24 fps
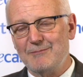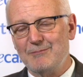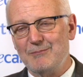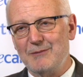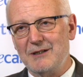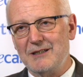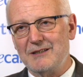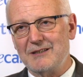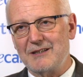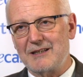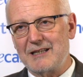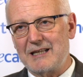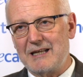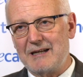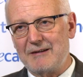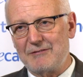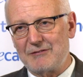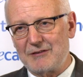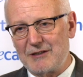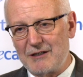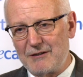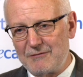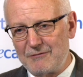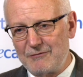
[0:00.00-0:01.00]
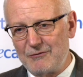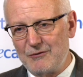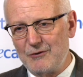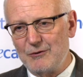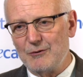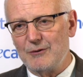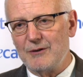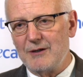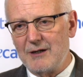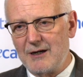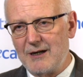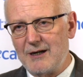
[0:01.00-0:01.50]
mean that they have to have
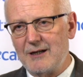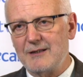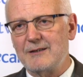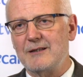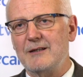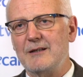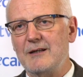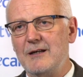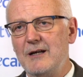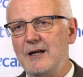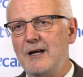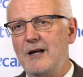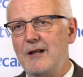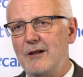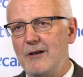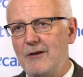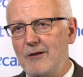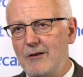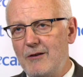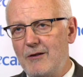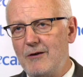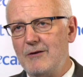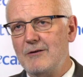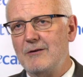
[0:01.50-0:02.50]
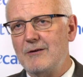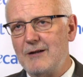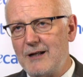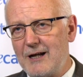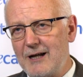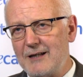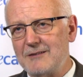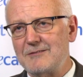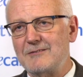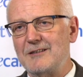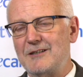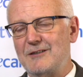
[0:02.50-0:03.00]
fewer other
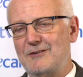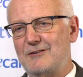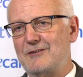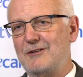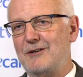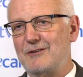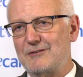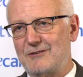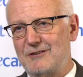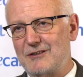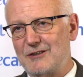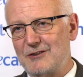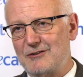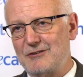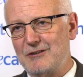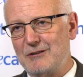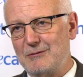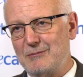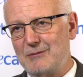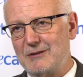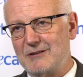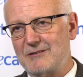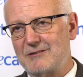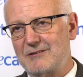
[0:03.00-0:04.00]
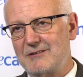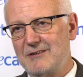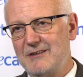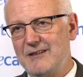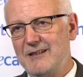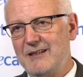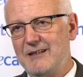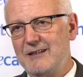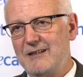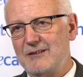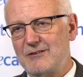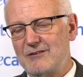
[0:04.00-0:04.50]
long-lasting toxic treatments
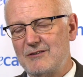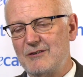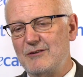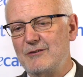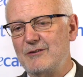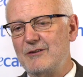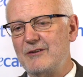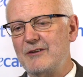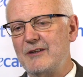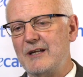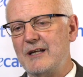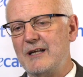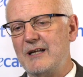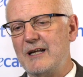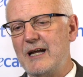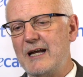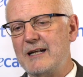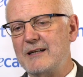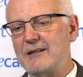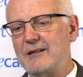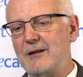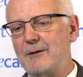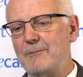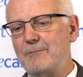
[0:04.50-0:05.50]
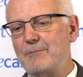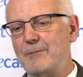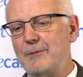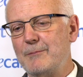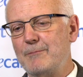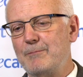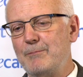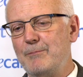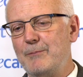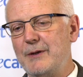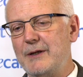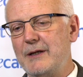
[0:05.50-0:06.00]
so that they end up
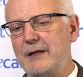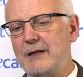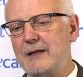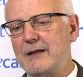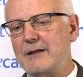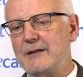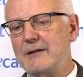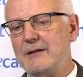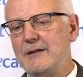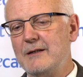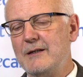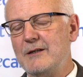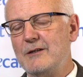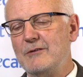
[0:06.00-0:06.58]
being